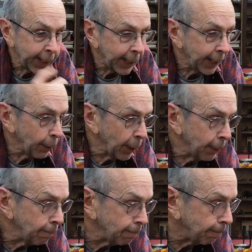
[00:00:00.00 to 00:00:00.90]
Anyway,
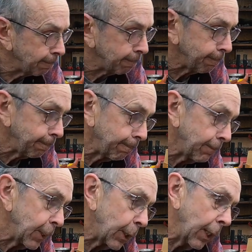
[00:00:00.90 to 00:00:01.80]

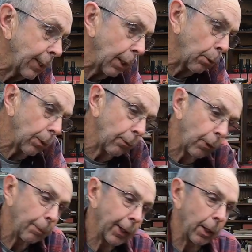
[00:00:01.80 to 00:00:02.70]
then from
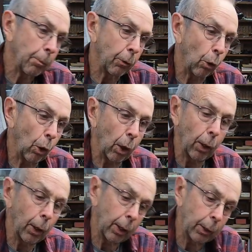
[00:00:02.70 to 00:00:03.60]
the number 4,
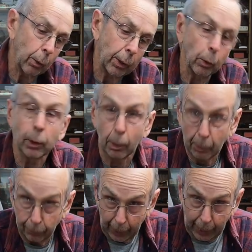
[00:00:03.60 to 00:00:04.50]
you went to a number
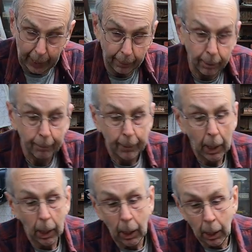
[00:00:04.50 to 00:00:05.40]
5.
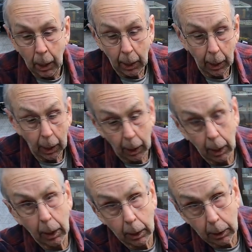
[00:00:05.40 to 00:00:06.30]
Yeah,
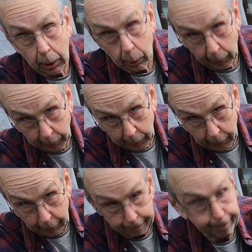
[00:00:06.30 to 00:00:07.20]
right
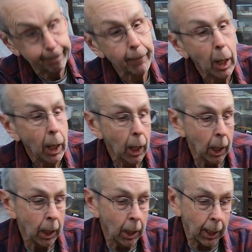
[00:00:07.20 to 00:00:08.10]
there.
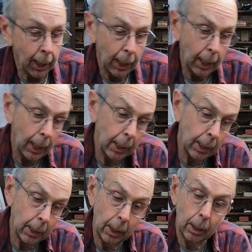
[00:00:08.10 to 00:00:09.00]
And
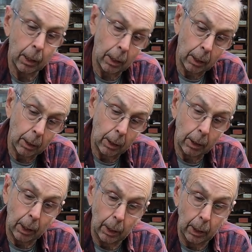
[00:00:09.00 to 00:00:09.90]
it
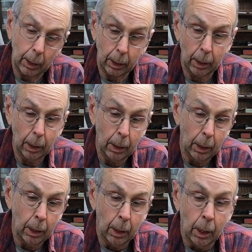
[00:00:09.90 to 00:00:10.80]
kind of
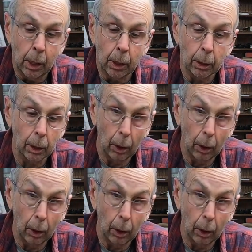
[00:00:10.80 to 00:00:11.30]
a little